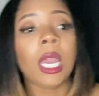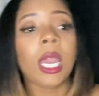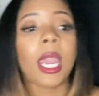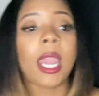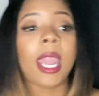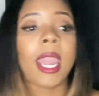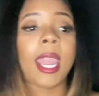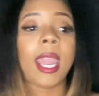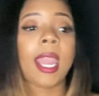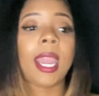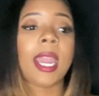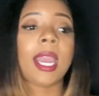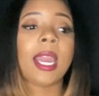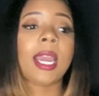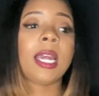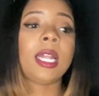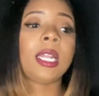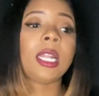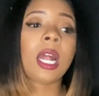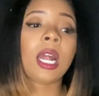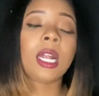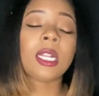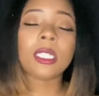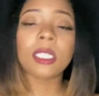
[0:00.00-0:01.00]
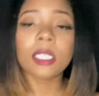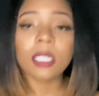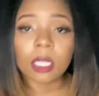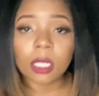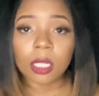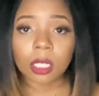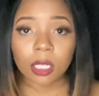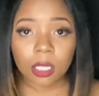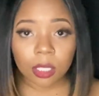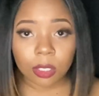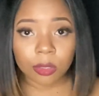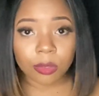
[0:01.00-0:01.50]
and are still
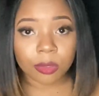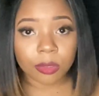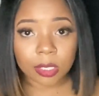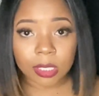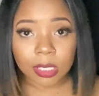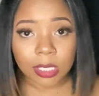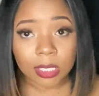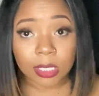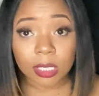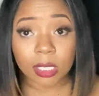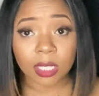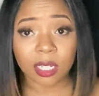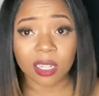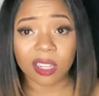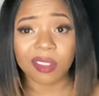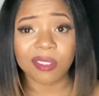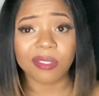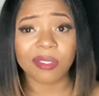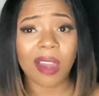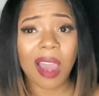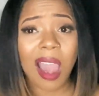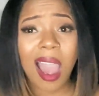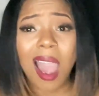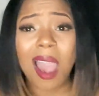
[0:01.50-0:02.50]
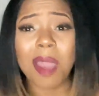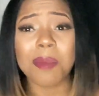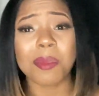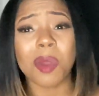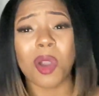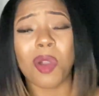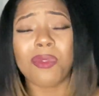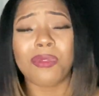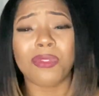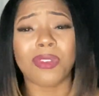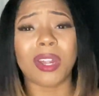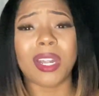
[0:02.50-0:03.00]
a little sensitive. I'm
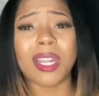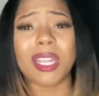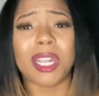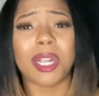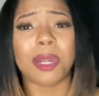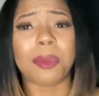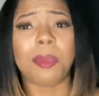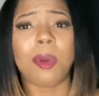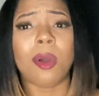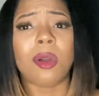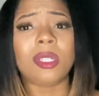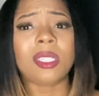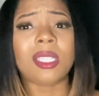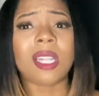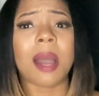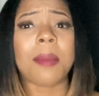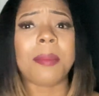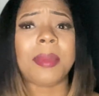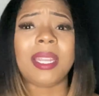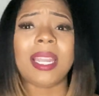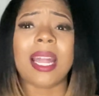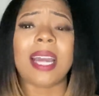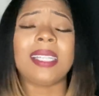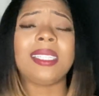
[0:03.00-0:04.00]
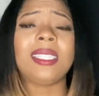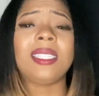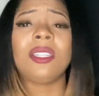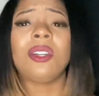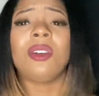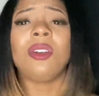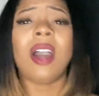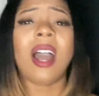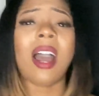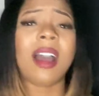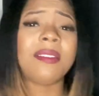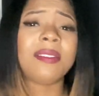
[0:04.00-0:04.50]
over a year post-op and I
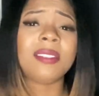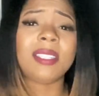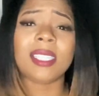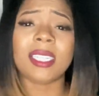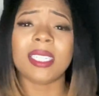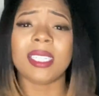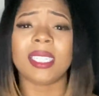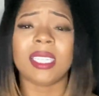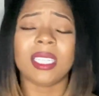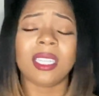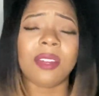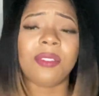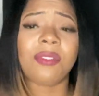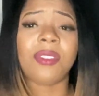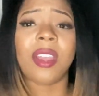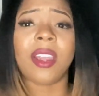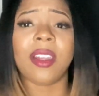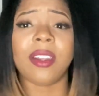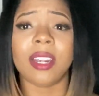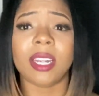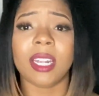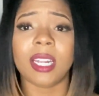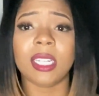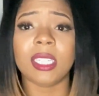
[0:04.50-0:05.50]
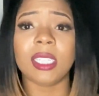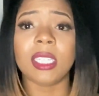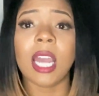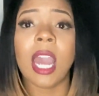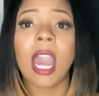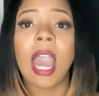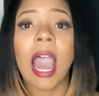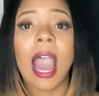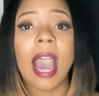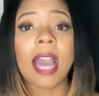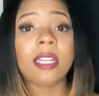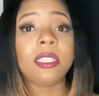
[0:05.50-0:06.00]
still have sensitive areas.
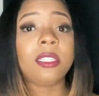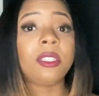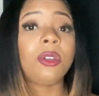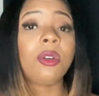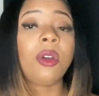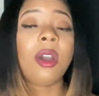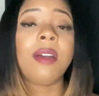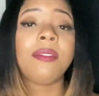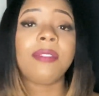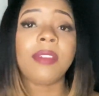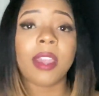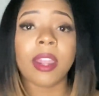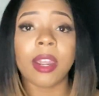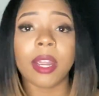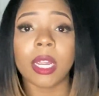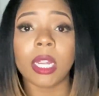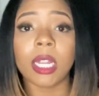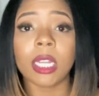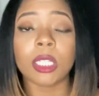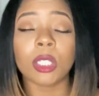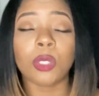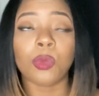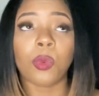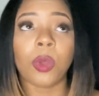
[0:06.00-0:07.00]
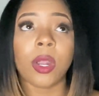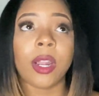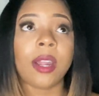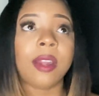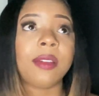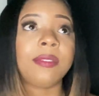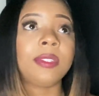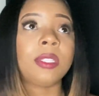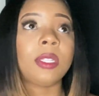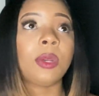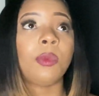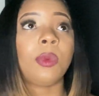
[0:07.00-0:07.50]
I still have areas where
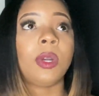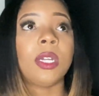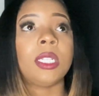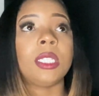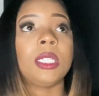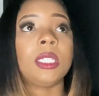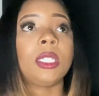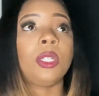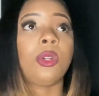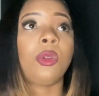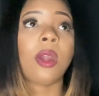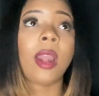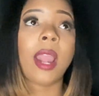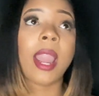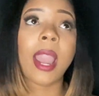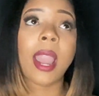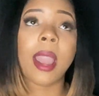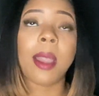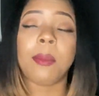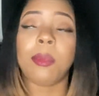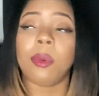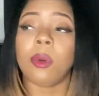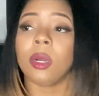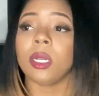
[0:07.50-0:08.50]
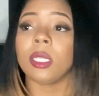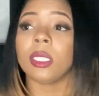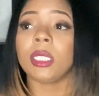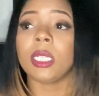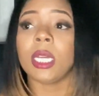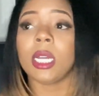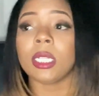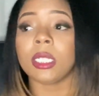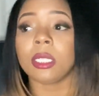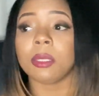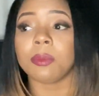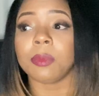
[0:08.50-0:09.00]
if someone grab or
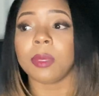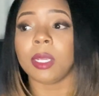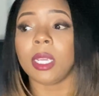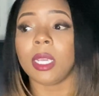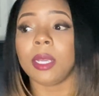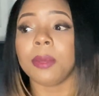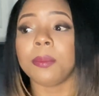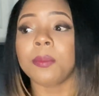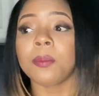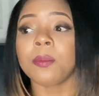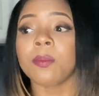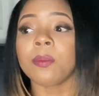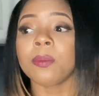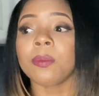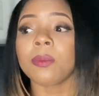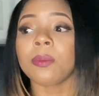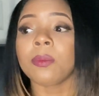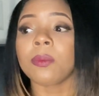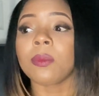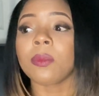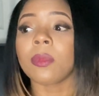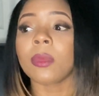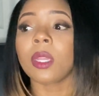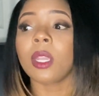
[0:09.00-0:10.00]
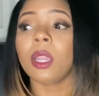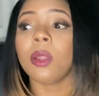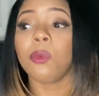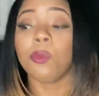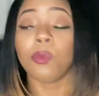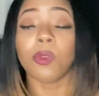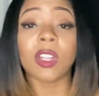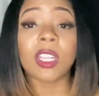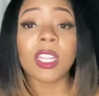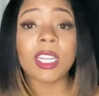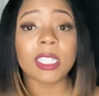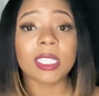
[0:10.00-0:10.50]
touch me
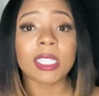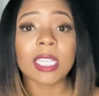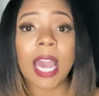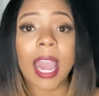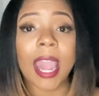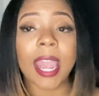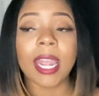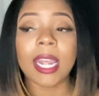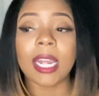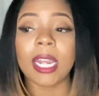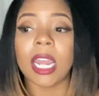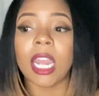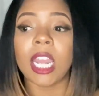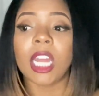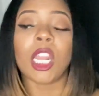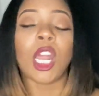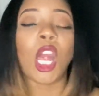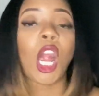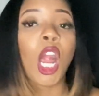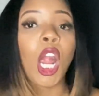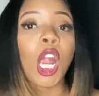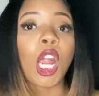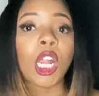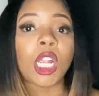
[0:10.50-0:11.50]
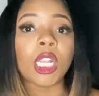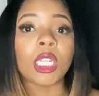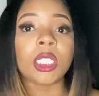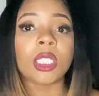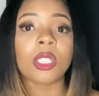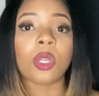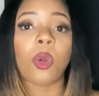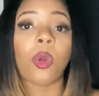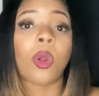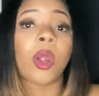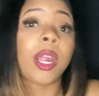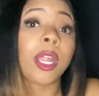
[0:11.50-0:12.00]
really tight, it hurts
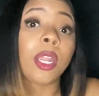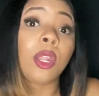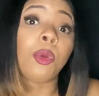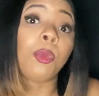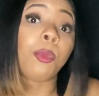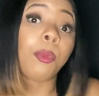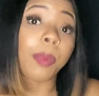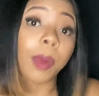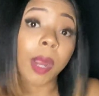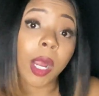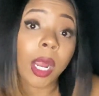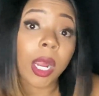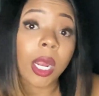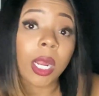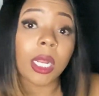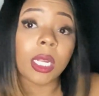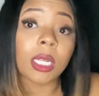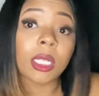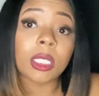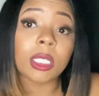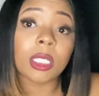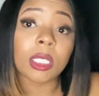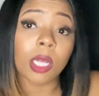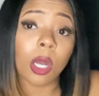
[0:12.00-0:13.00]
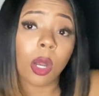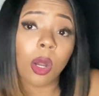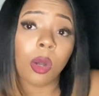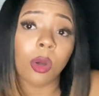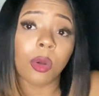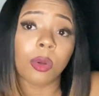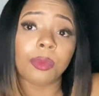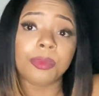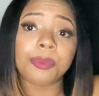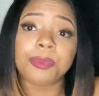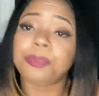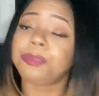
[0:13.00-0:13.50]
or it'll burn.
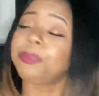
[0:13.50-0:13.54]
So